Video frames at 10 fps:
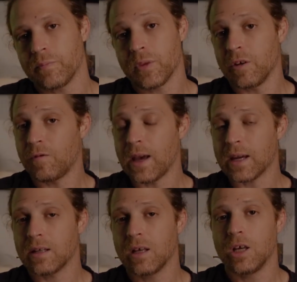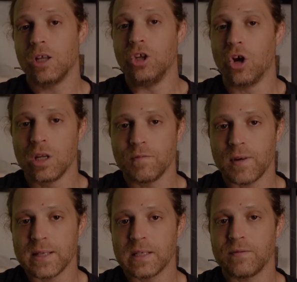In fact,
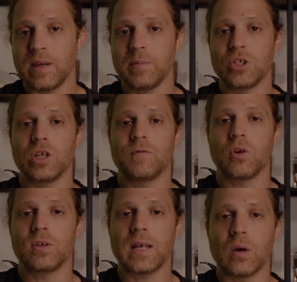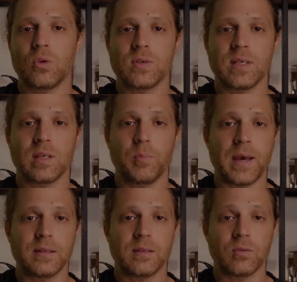non-invasive imaging for tau using
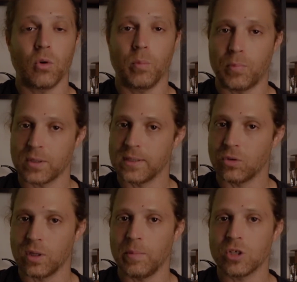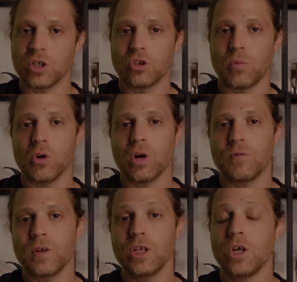PET or positron emission
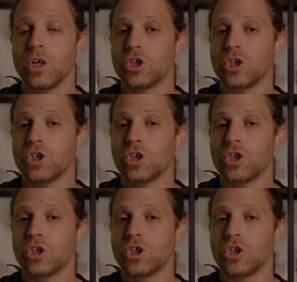tomography